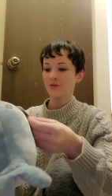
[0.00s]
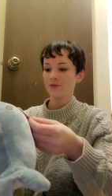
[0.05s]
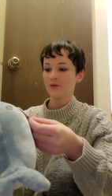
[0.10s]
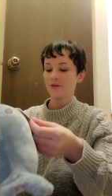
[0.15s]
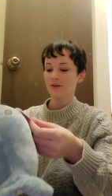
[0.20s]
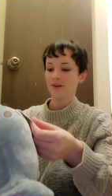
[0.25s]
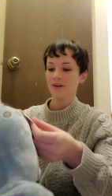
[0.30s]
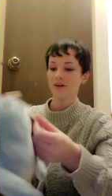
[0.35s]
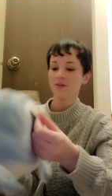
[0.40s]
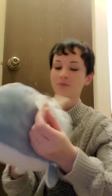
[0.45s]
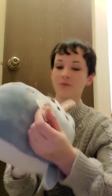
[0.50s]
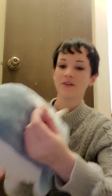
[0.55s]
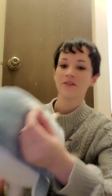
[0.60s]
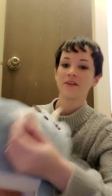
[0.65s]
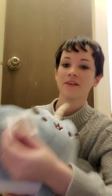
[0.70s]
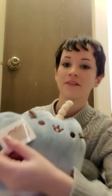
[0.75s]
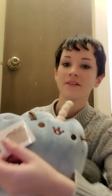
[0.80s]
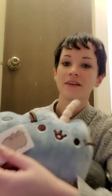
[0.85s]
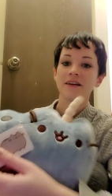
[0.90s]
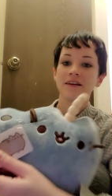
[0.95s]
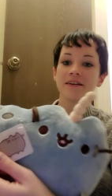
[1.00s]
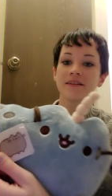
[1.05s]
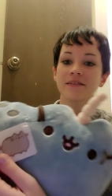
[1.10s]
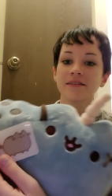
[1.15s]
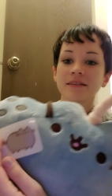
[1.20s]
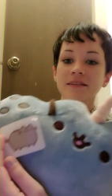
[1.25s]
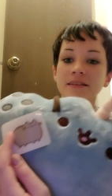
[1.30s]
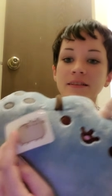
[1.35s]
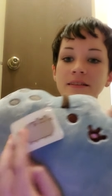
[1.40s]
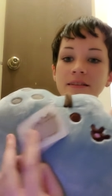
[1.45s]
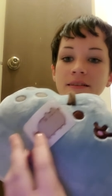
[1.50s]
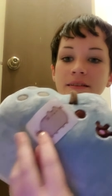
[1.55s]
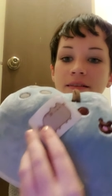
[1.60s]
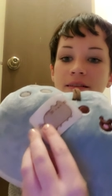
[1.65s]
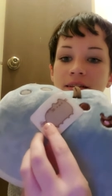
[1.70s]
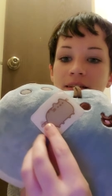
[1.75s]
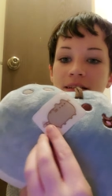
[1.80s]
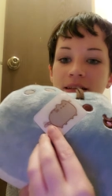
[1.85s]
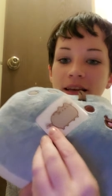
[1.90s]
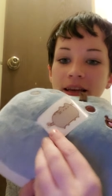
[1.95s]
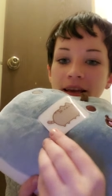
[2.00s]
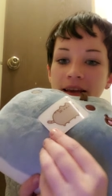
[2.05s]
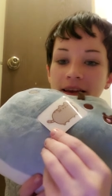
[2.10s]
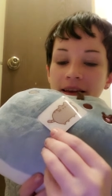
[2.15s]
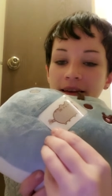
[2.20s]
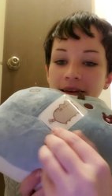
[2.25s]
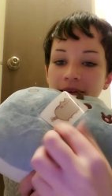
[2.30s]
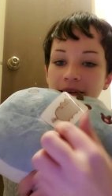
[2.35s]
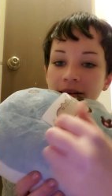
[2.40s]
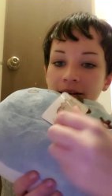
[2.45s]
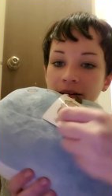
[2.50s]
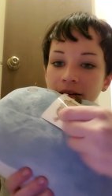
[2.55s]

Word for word: yep, and then there's the tag.